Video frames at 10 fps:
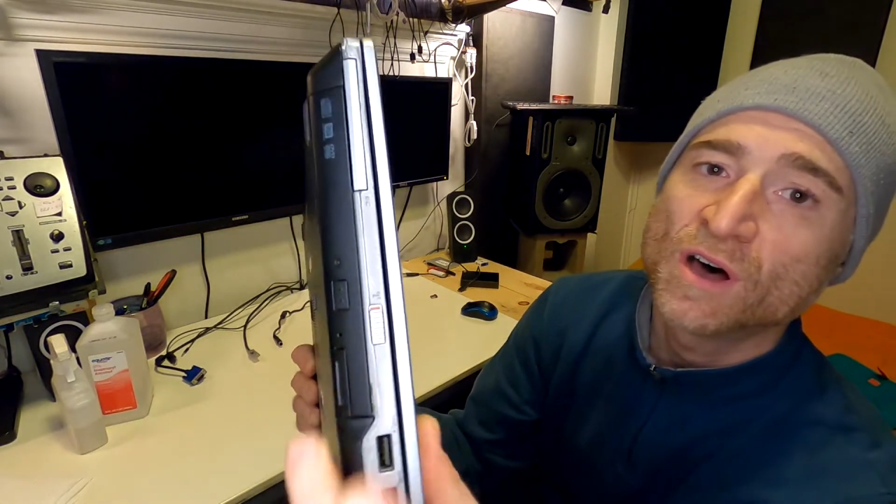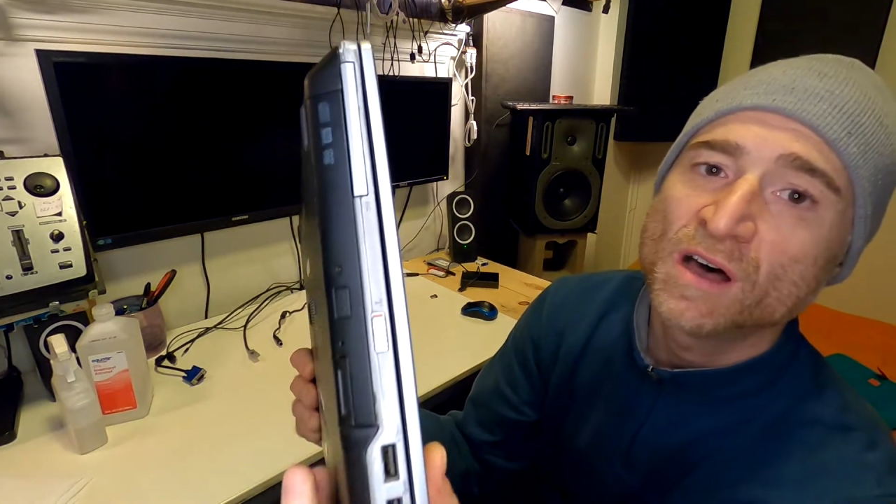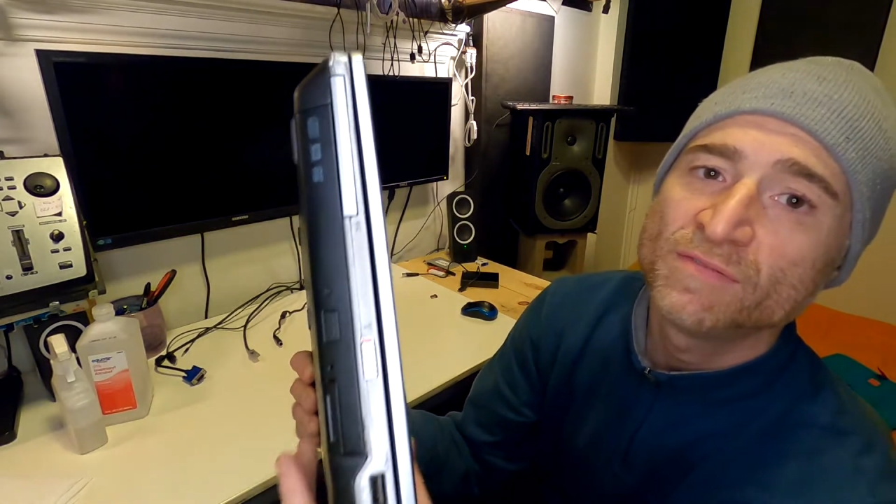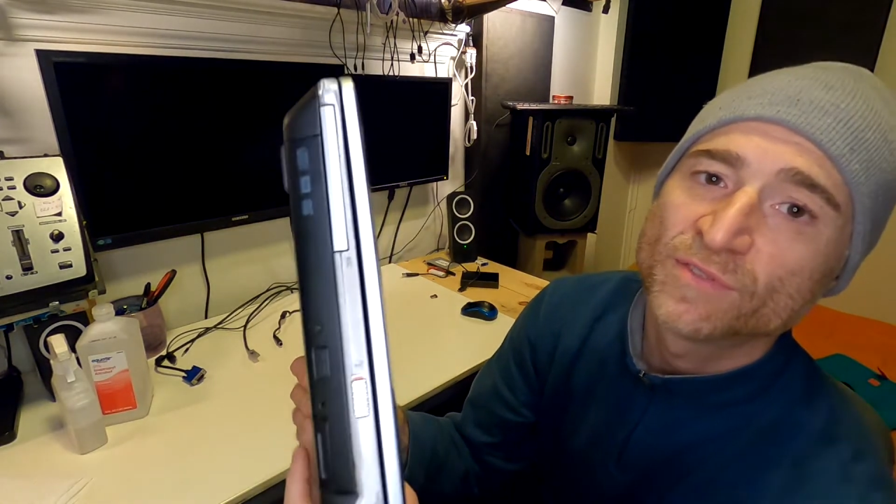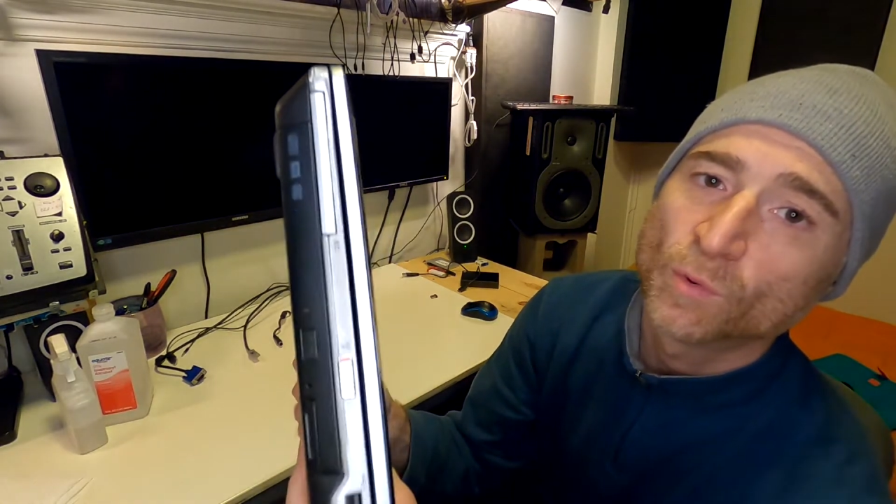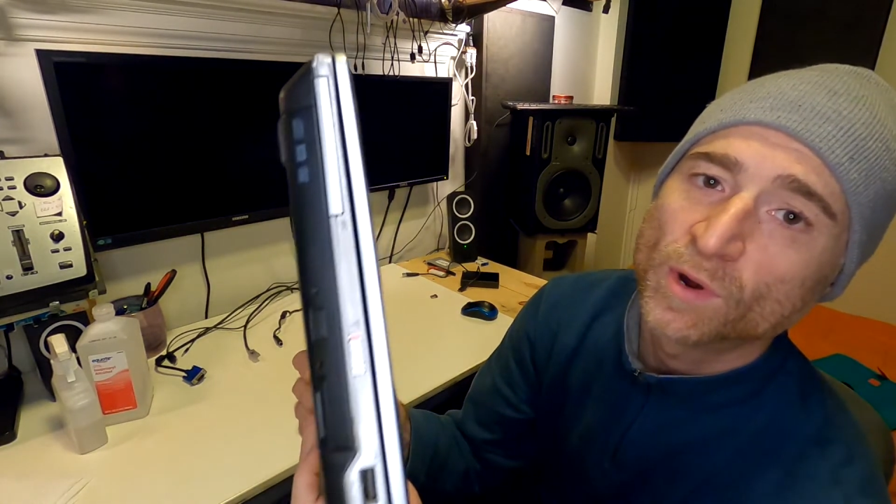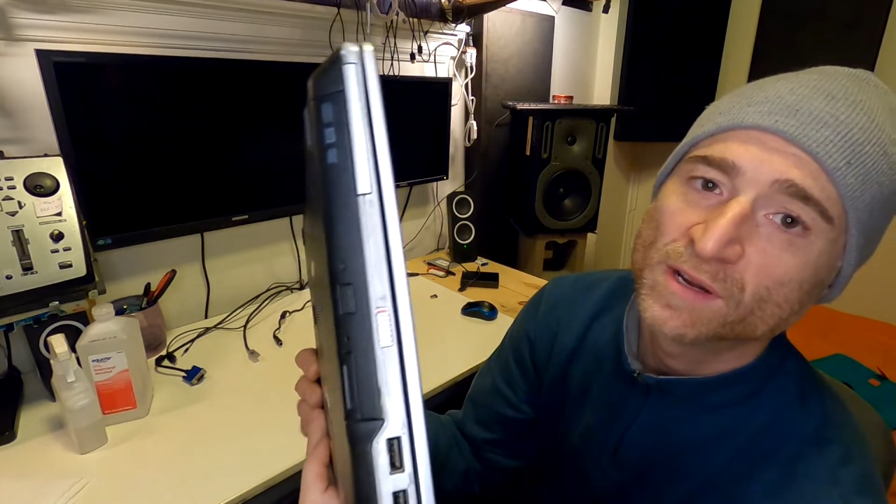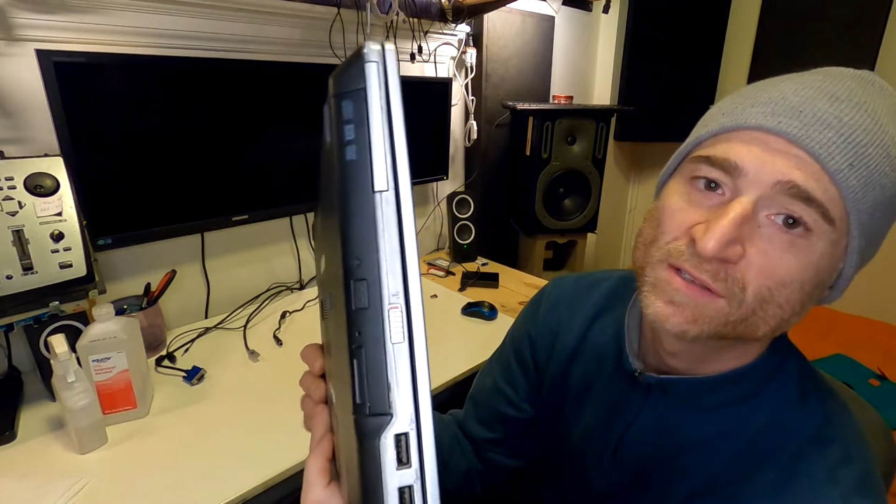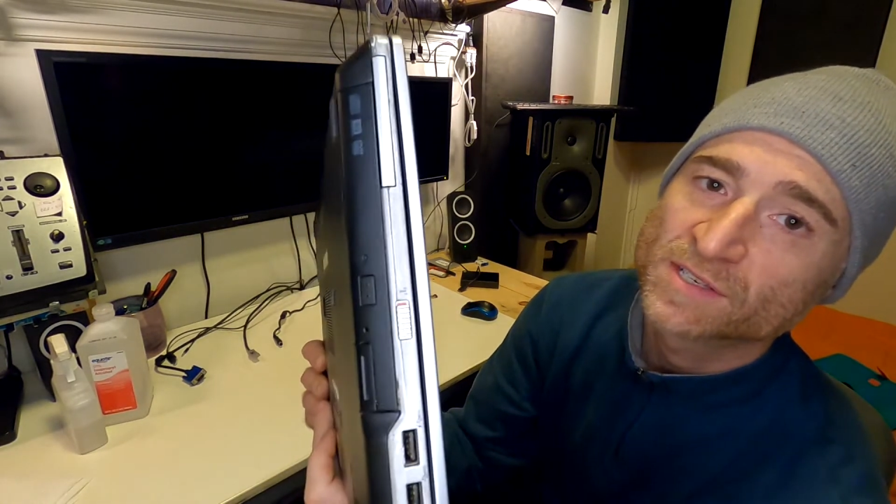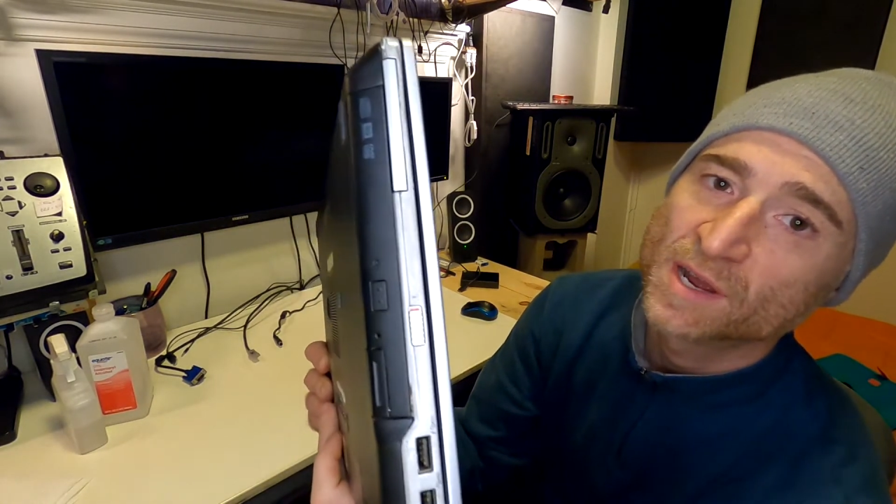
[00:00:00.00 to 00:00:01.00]
off the
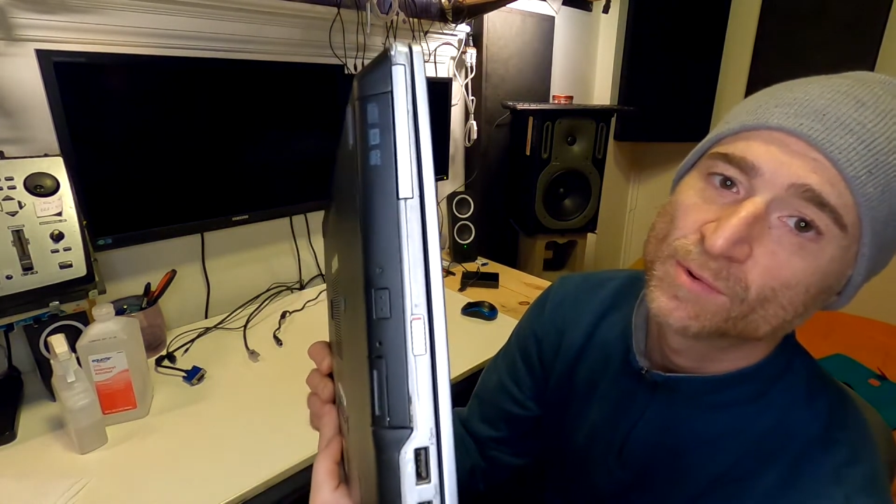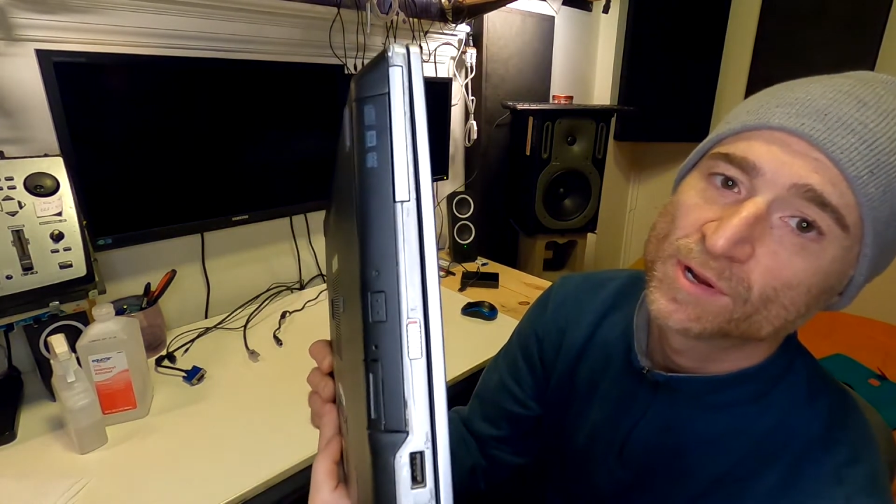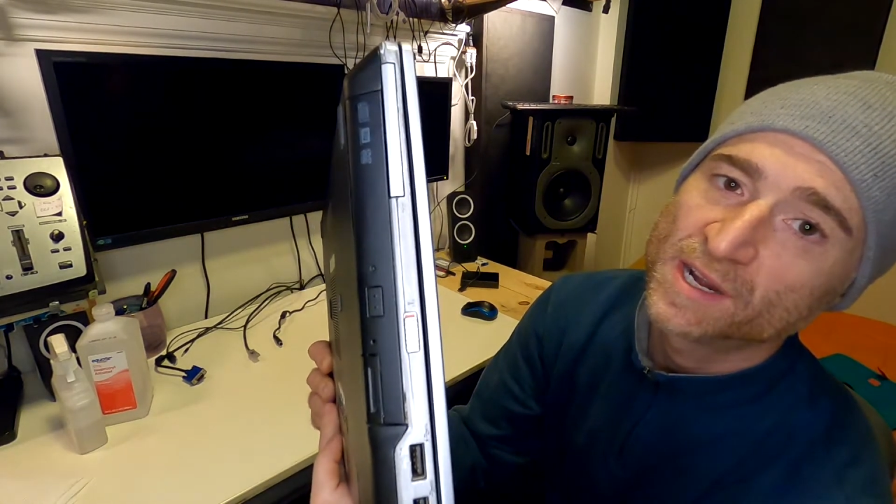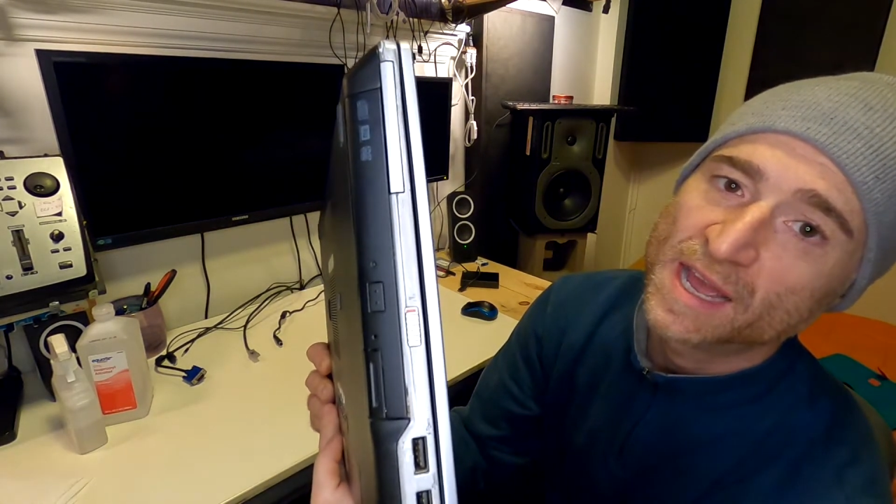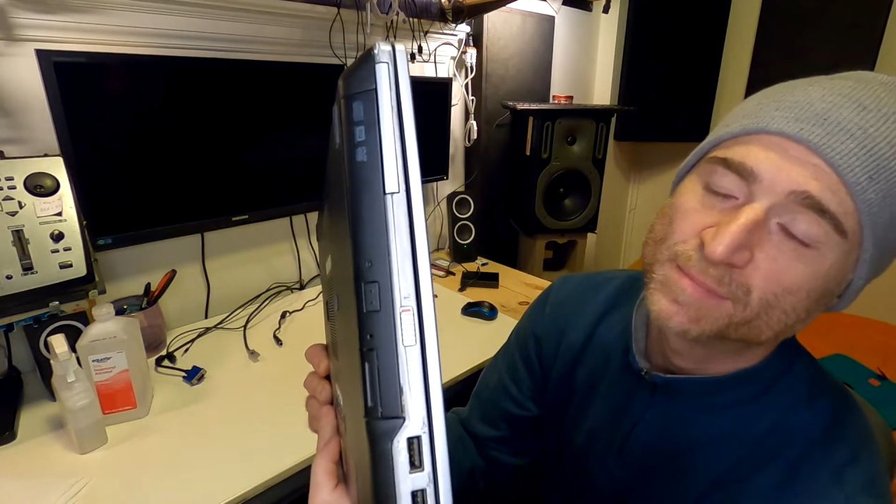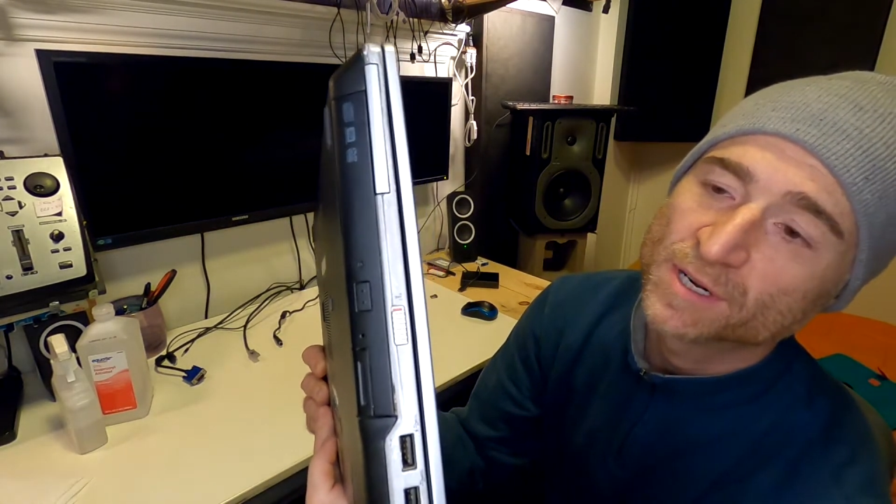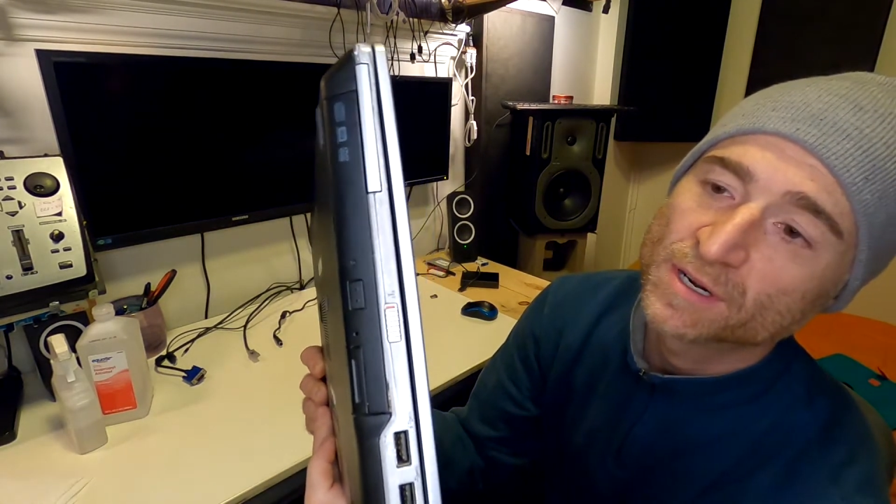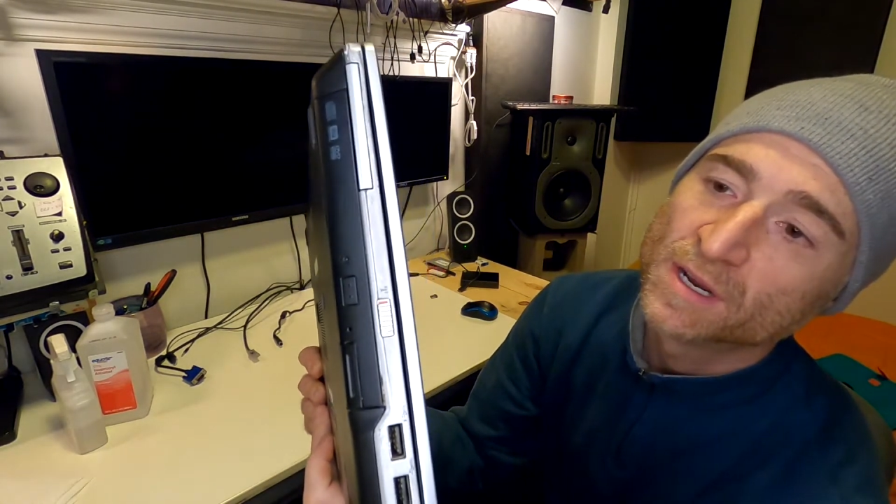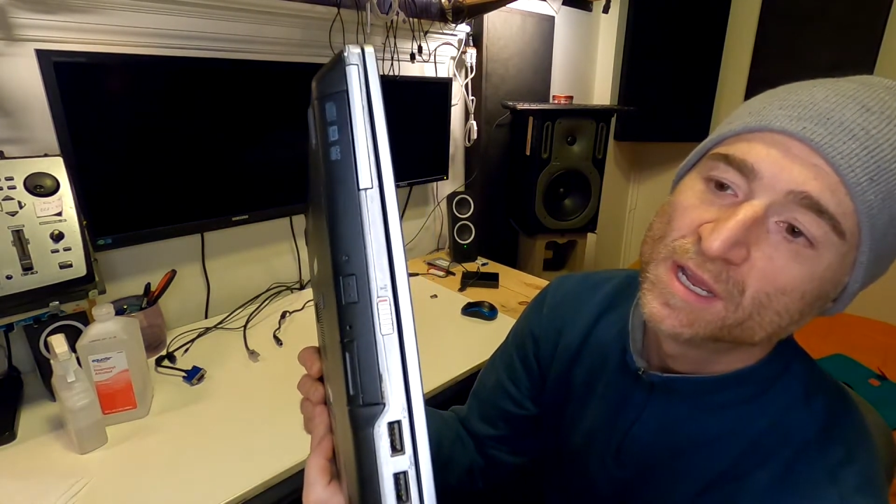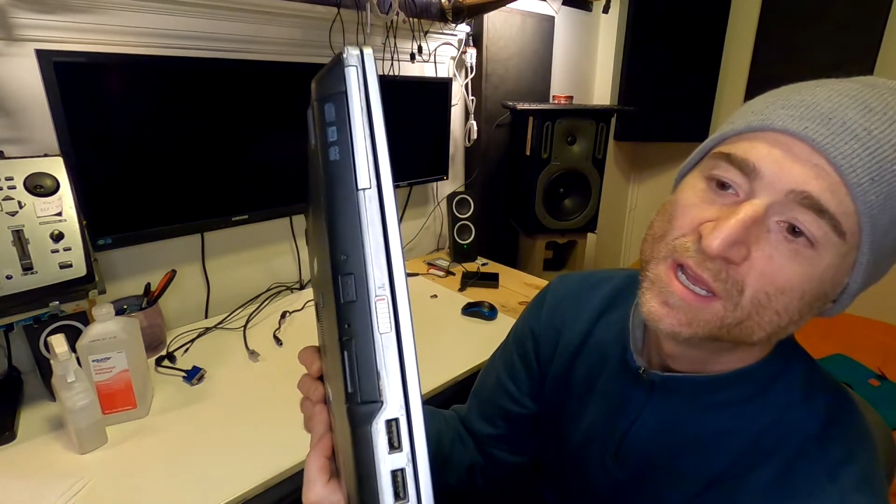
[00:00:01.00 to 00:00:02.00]
wireless network adapter.